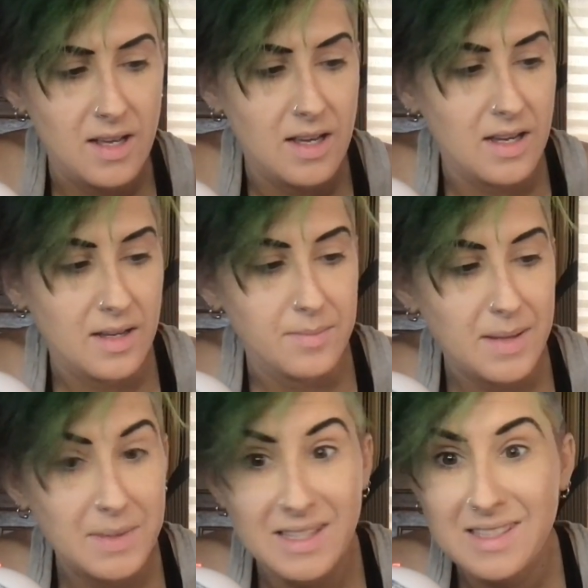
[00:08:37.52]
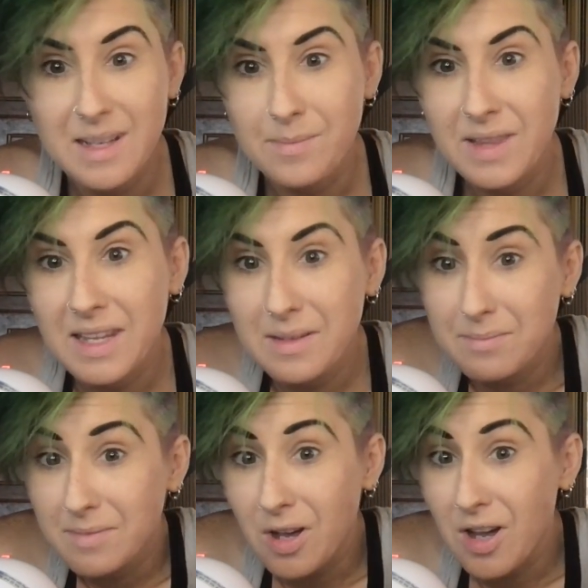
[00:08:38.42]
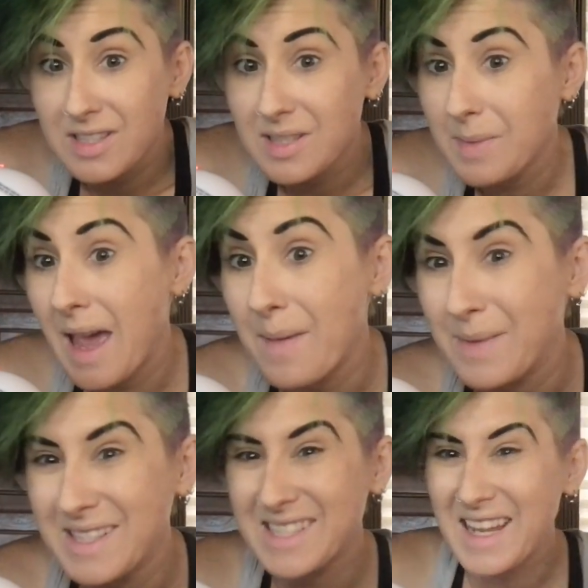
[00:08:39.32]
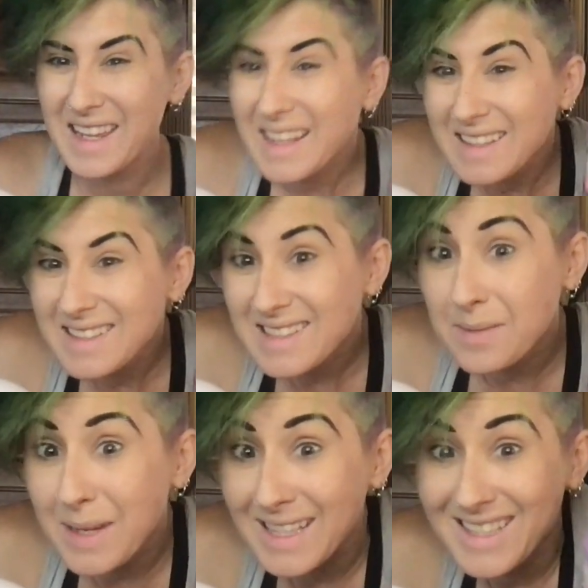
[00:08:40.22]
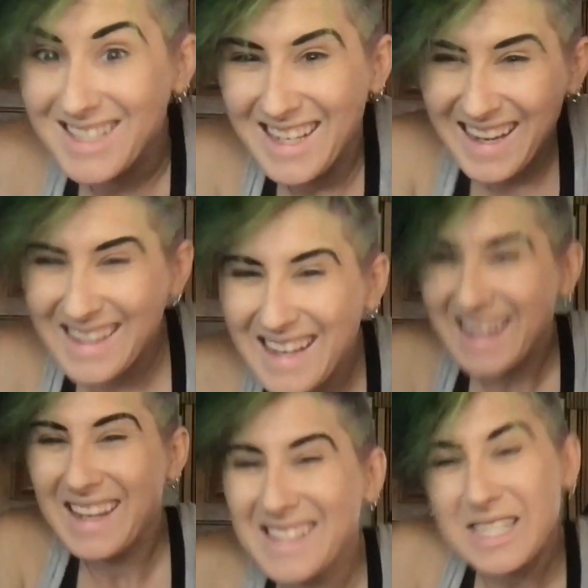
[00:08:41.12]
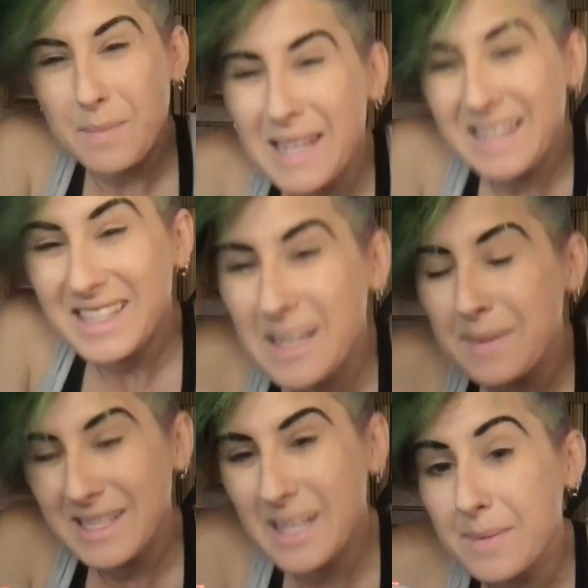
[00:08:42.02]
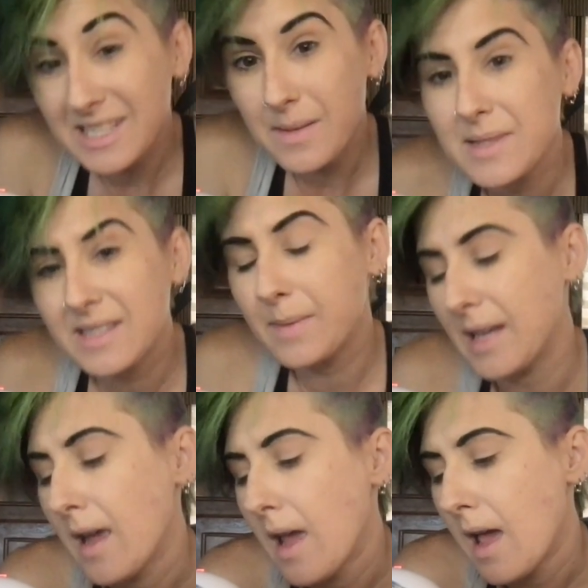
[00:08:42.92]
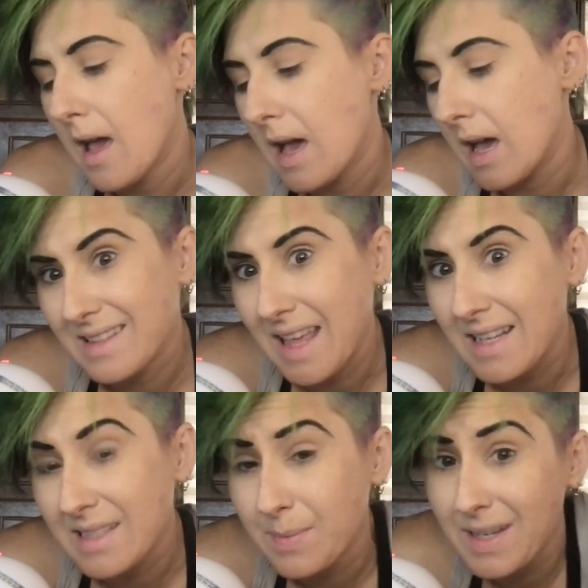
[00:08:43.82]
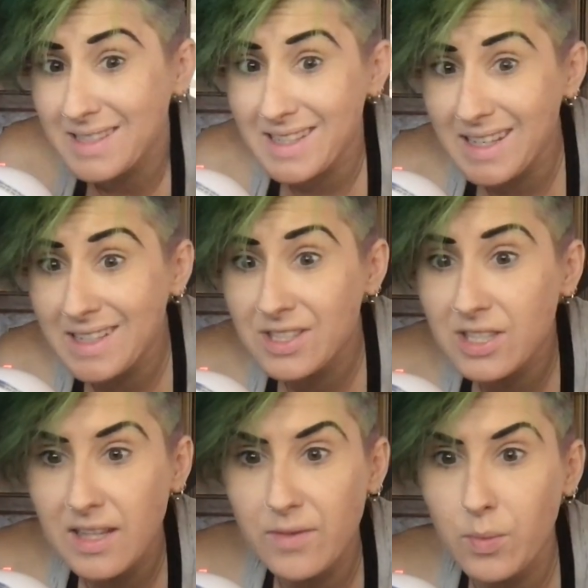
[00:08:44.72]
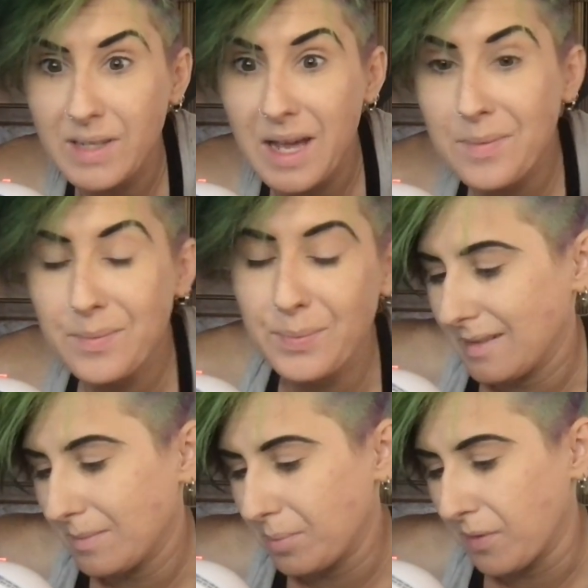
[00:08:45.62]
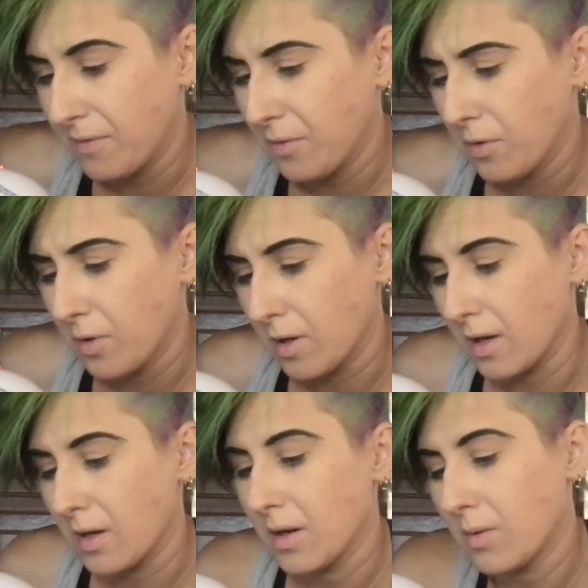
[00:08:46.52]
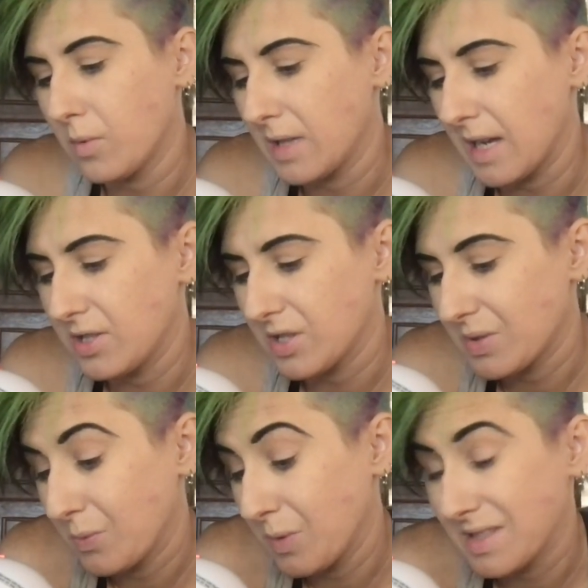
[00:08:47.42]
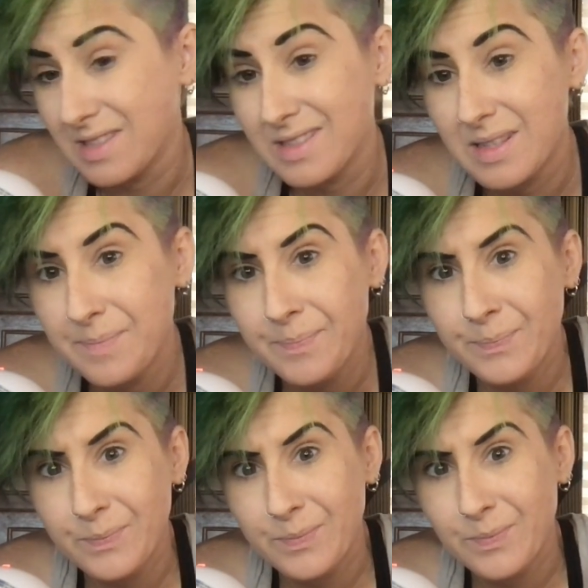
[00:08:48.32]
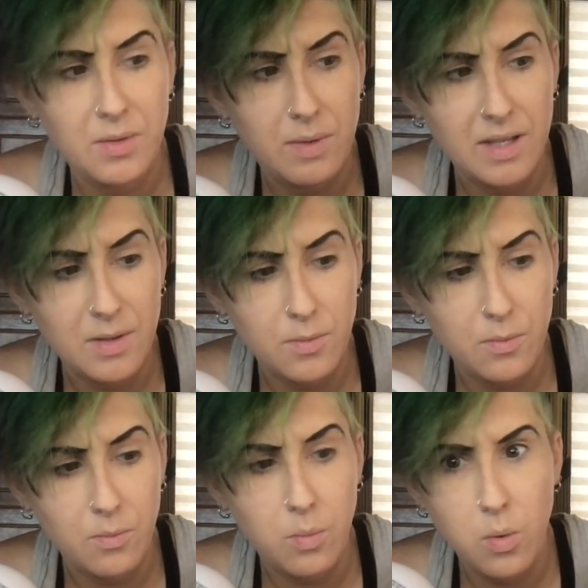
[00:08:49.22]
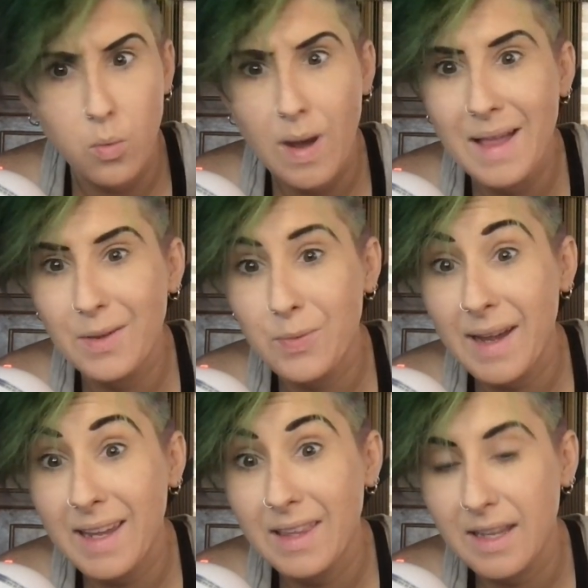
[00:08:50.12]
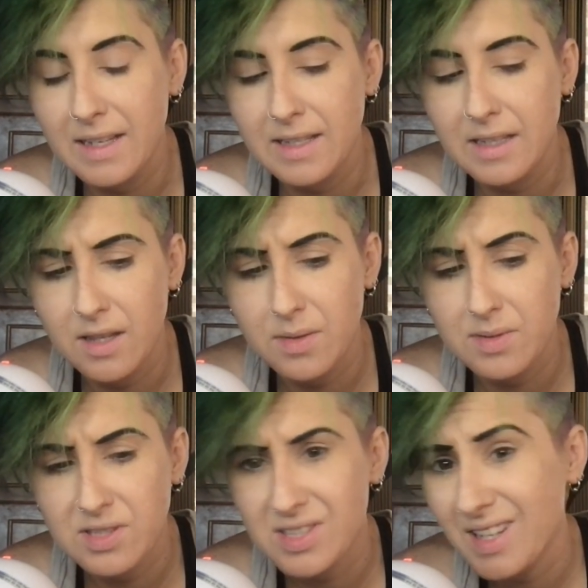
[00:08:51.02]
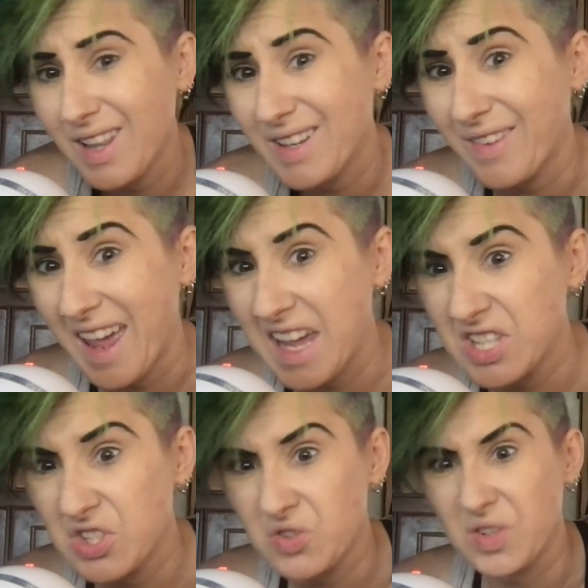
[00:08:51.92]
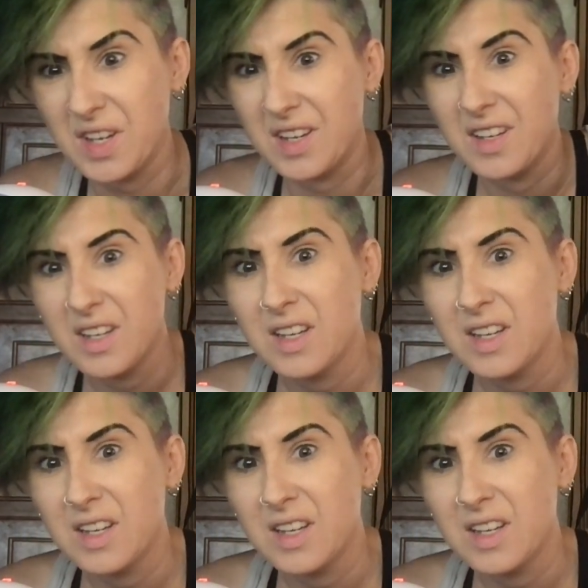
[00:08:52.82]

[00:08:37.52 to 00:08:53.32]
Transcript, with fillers: uh, maybe something awesome happens and I get some energy and I get stimmy, stimmy, stimmy, stimmy, stimmy. Uh, that is because the energy level went up. Before, when I just wasn't really well regulated, there was just a lot of extra